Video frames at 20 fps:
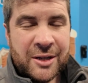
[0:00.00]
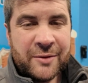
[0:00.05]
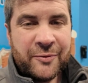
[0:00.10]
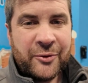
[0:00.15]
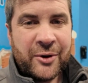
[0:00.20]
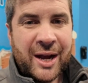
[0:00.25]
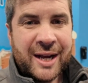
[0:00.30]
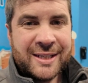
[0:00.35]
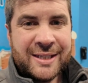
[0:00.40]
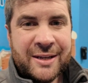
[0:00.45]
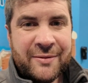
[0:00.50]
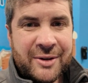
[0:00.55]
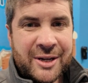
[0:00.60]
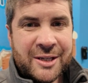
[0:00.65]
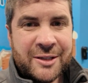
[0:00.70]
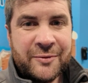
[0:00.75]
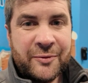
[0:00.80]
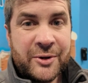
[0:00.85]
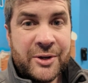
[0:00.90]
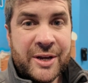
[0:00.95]
look for
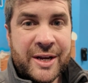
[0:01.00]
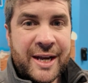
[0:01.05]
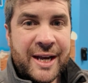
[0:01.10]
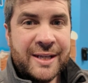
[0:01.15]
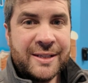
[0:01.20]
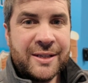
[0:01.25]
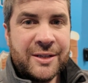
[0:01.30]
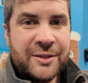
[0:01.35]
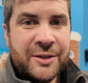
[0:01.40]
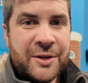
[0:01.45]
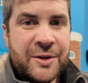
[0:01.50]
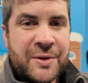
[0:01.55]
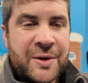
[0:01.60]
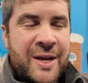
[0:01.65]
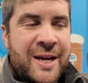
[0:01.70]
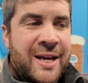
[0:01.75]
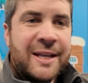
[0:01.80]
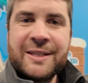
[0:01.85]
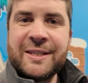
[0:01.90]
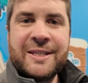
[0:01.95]
activities for your kids to
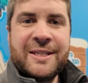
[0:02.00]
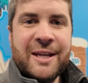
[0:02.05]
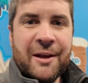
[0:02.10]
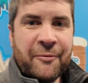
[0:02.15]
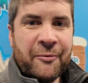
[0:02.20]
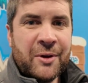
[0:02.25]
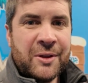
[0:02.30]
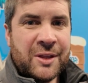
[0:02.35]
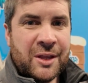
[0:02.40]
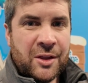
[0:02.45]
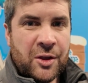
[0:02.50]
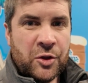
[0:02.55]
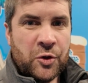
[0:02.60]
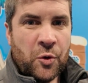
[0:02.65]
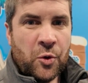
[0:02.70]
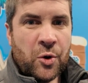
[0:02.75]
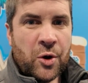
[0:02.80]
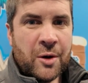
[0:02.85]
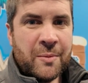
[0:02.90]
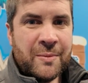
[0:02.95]
do that's different than the
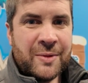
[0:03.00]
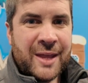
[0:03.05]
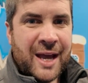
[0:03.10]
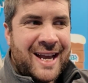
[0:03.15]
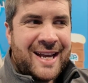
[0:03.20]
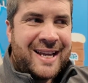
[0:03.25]
norm,